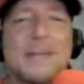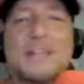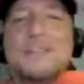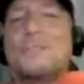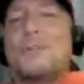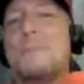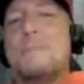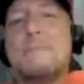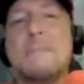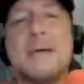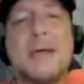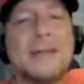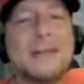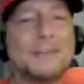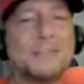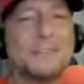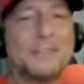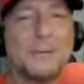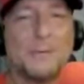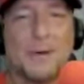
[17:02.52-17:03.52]
Been
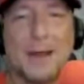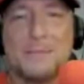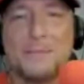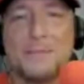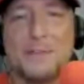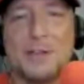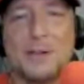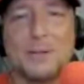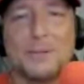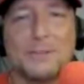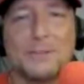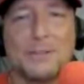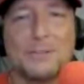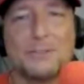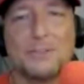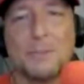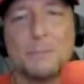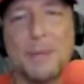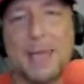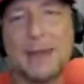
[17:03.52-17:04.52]
tremendous in right field
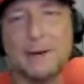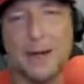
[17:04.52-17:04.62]
since the